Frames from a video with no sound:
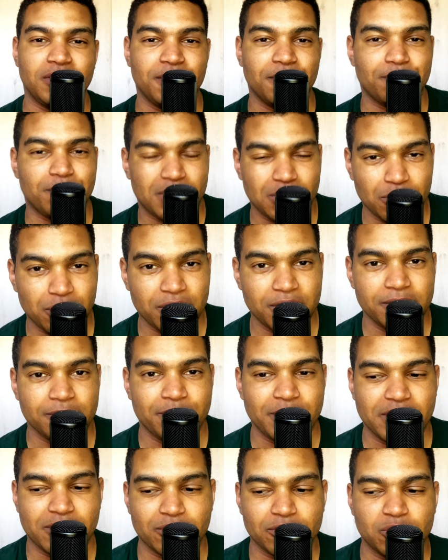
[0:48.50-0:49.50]
the opponent
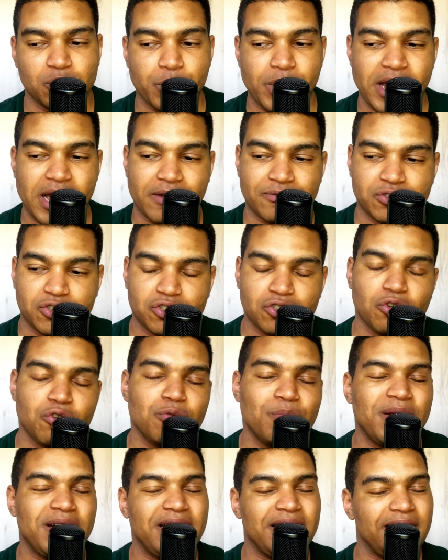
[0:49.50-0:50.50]
because we have
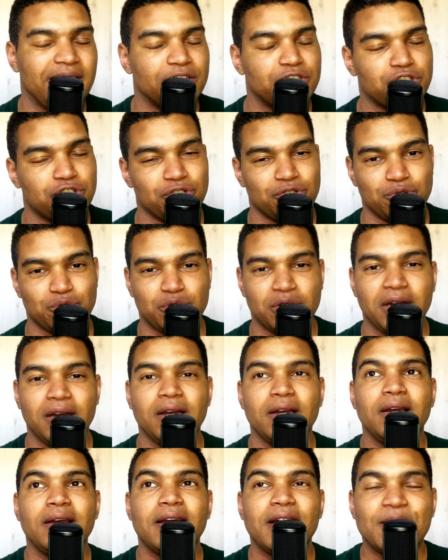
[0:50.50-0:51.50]
so many issues
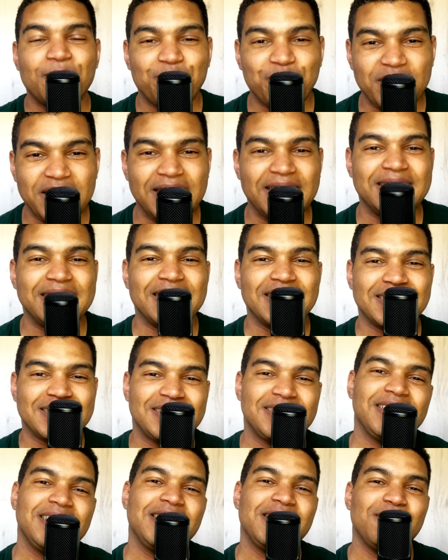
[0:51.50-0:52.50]
in the
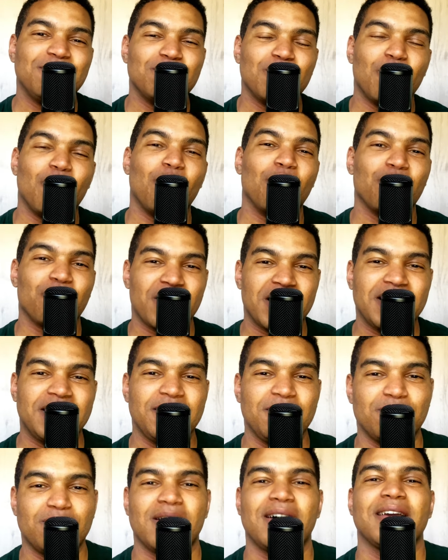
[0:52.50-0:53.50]
team
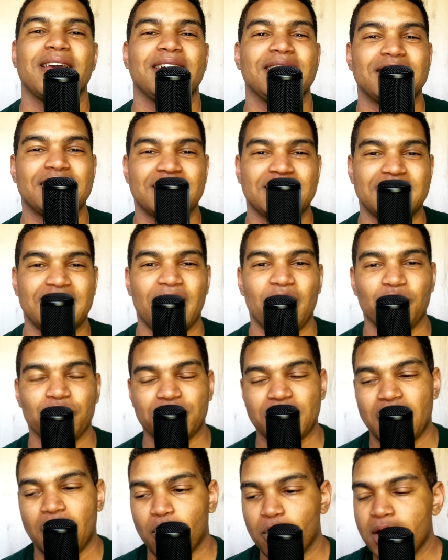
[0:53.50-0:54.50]
already by
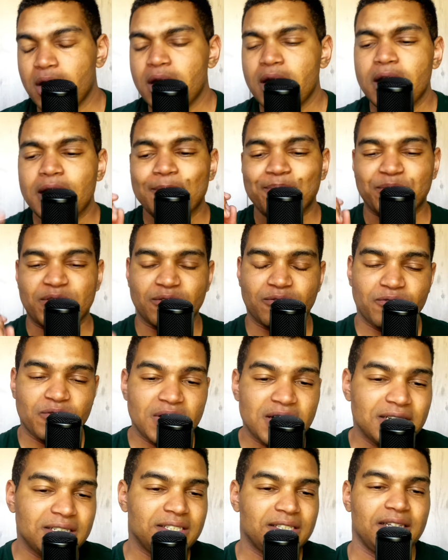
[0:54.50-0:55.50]
itself. Now, the
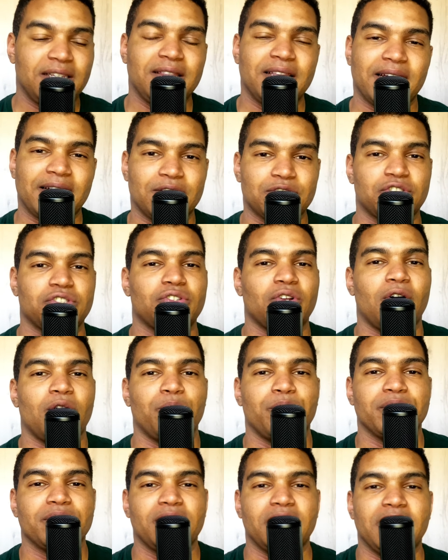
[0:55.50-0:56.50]
first thing that I'll
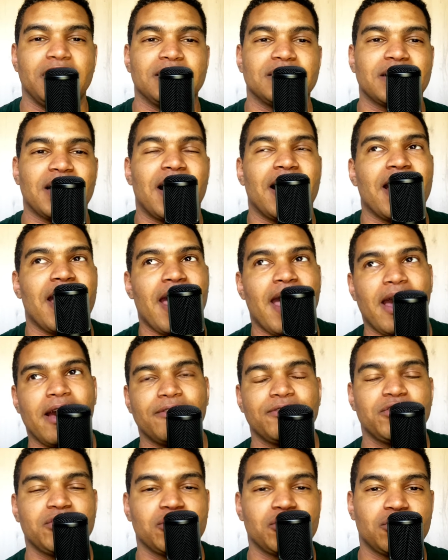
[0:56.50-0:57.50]
start with is I
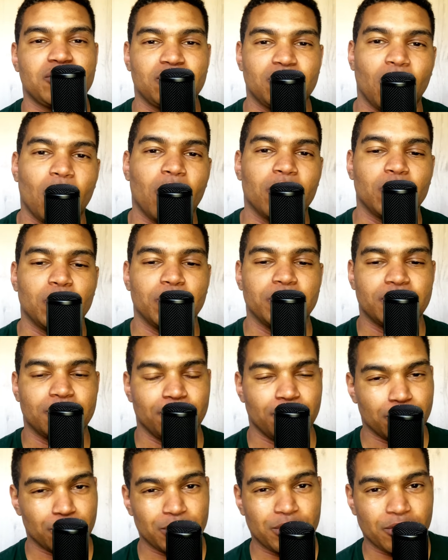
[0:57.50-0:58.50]
have to start with
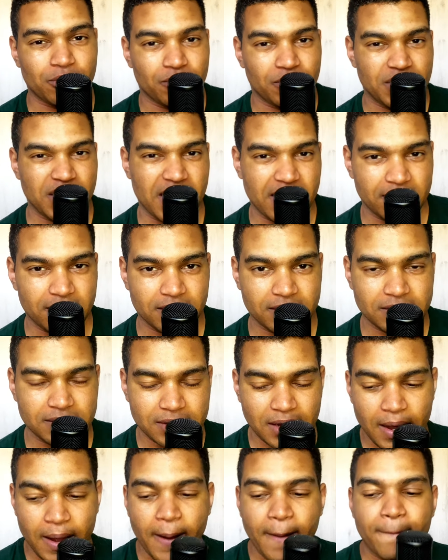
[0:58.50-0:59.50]
Bruno Fernandes.